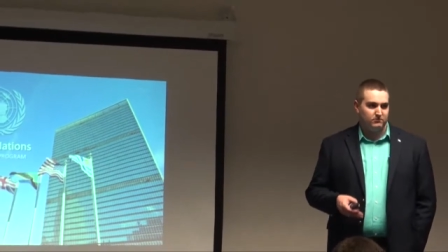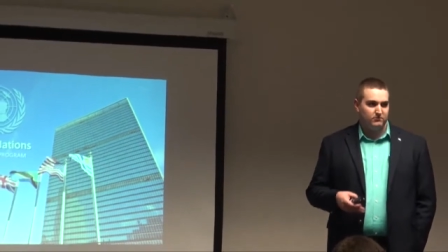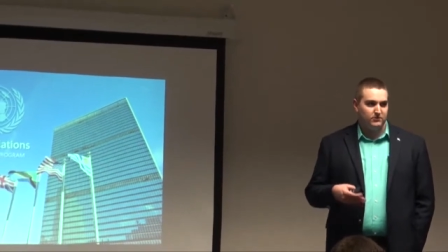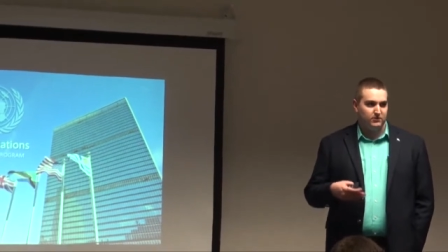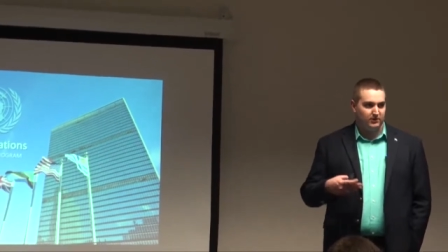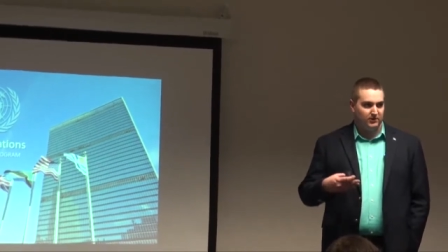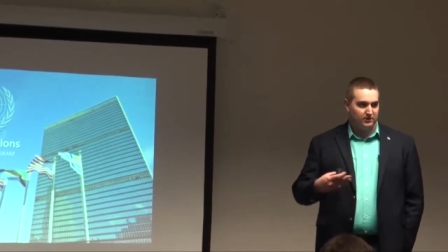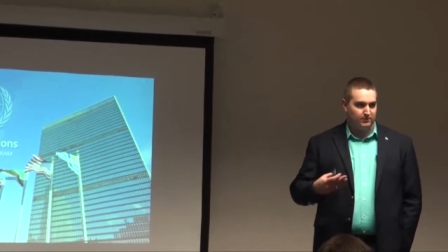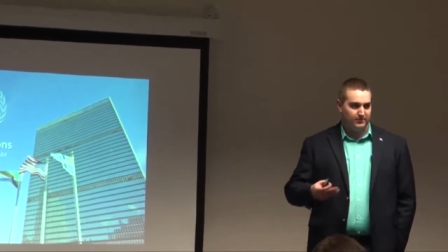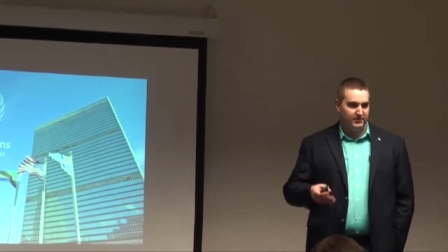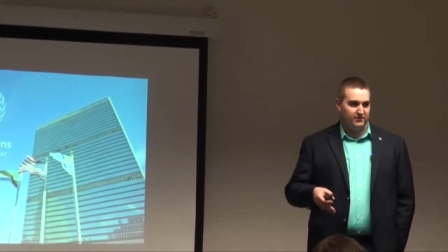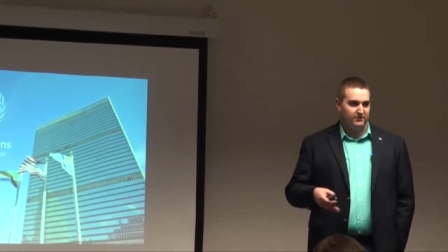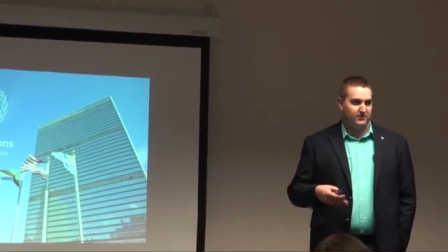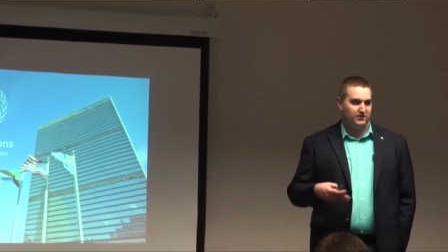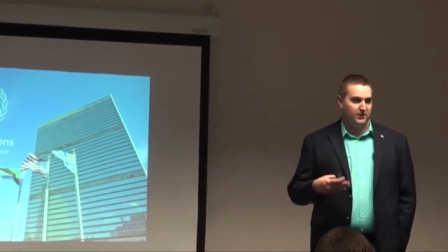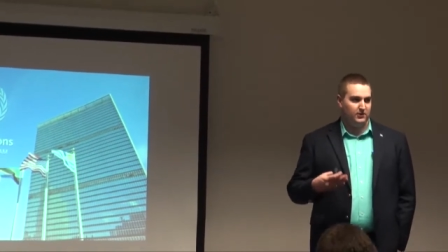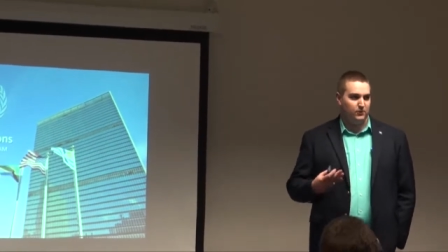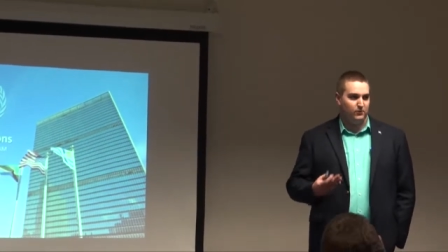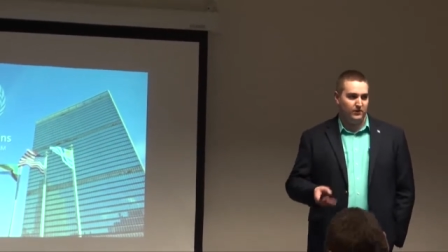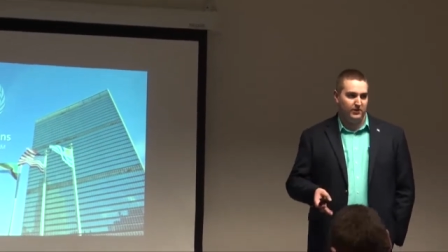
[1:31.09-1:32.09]
to a little bit of
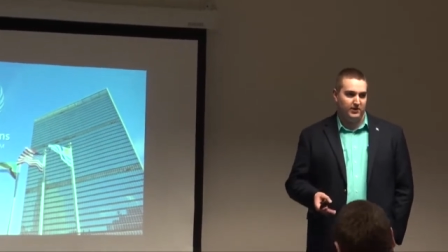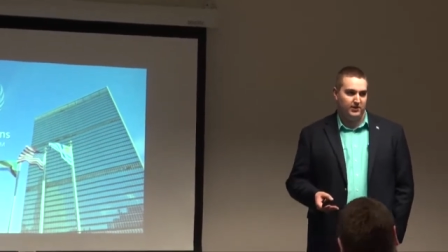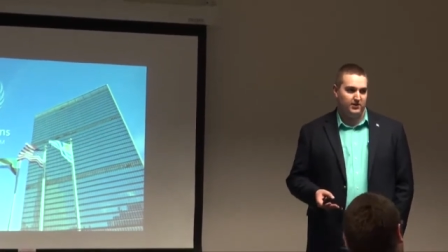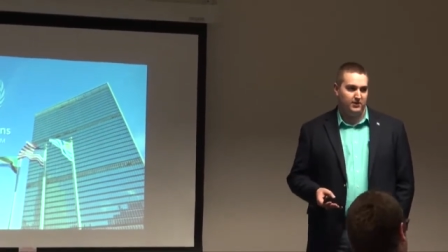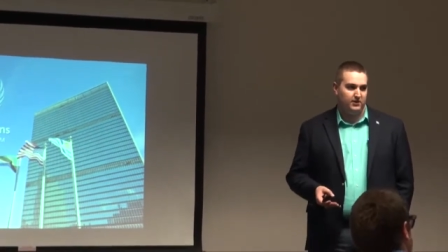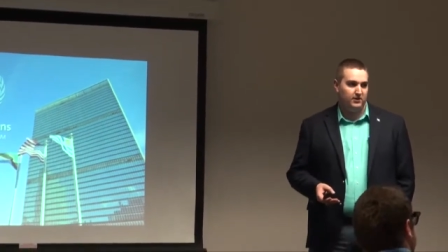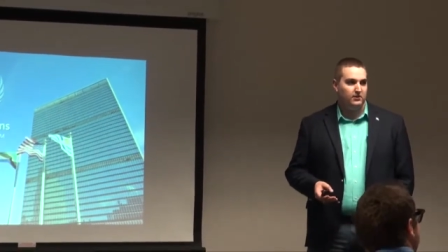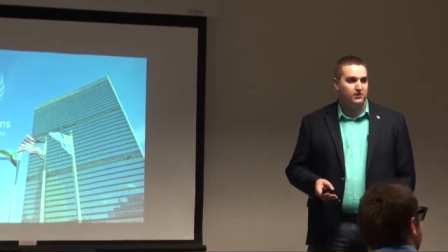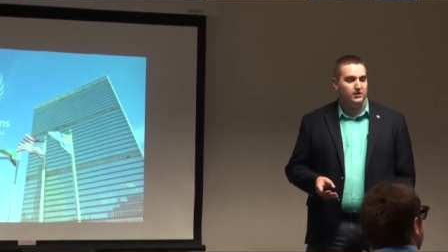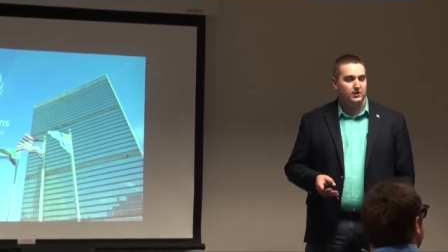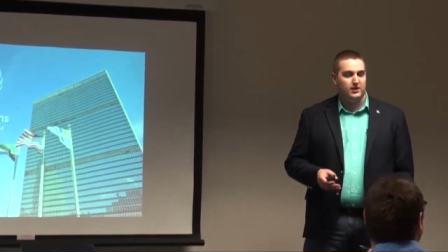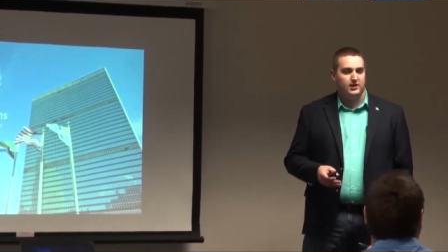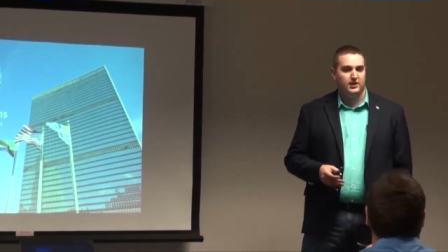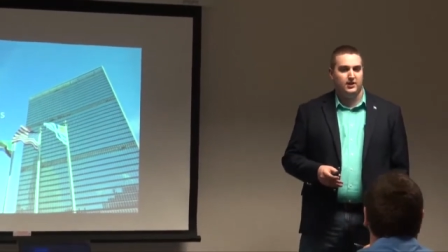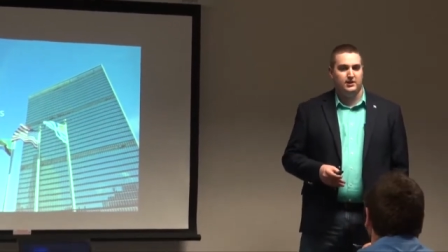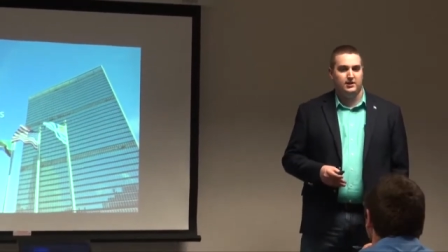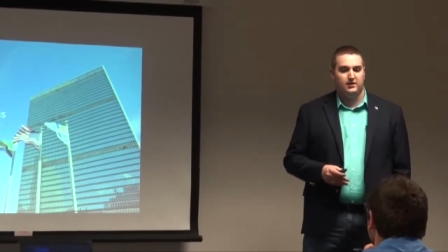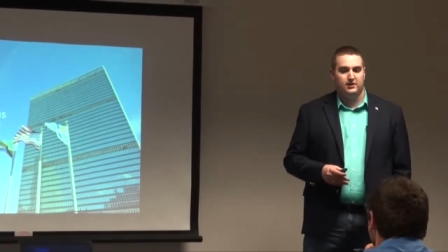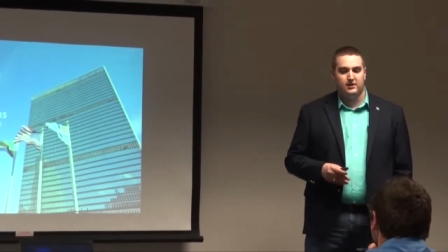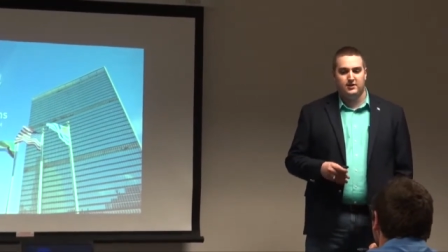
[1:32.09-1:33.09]
the UN
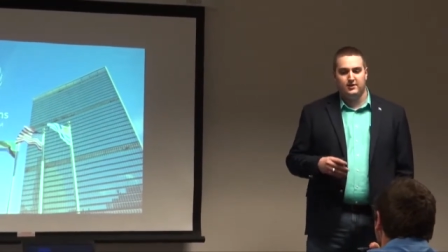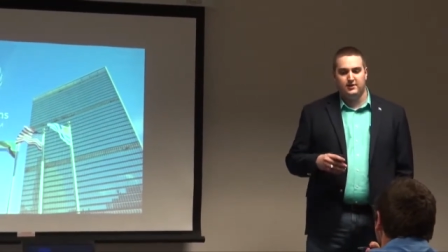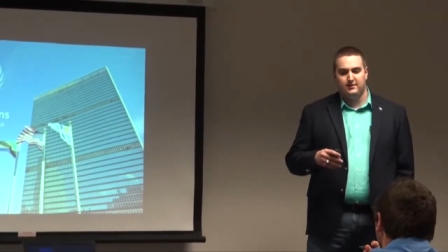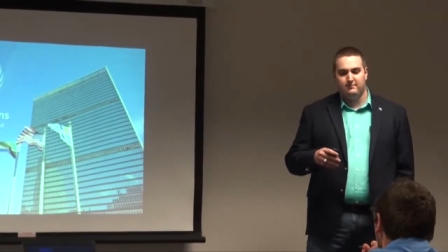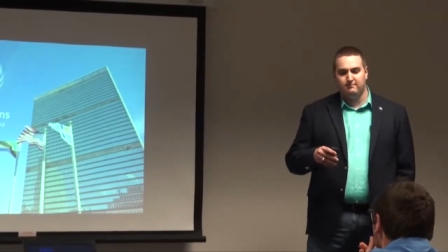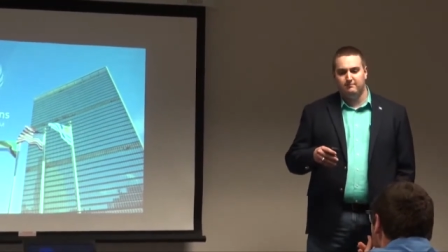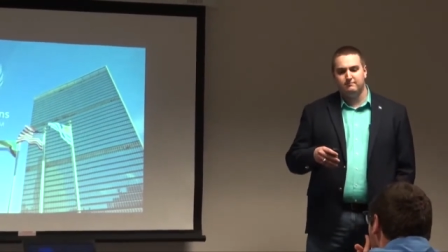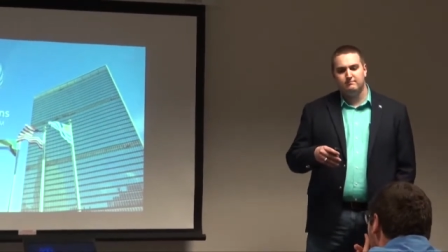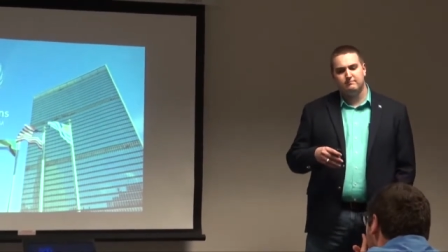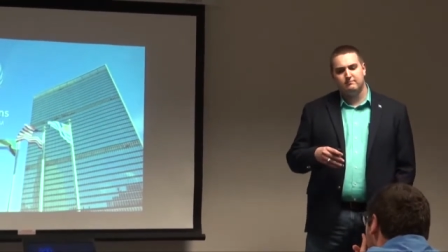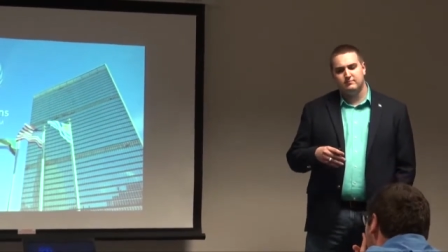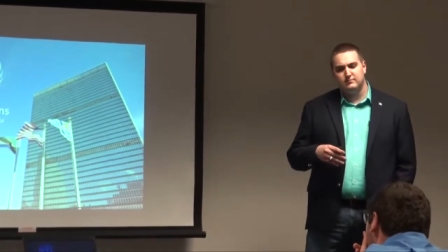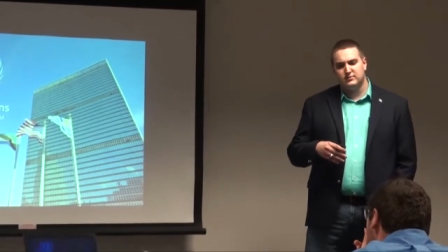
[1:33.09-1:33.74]
and um,